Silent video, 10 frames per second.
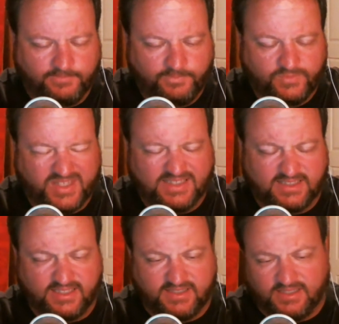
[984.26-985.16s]

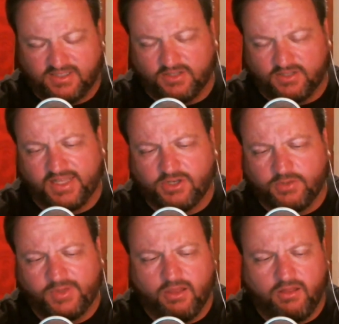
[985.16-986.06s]
insistence on getting
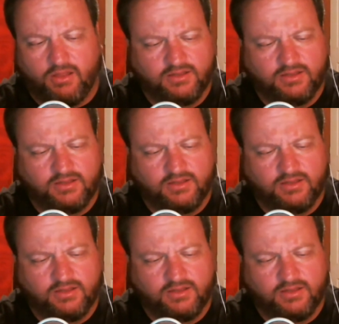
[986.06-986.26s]
Jeremy gone.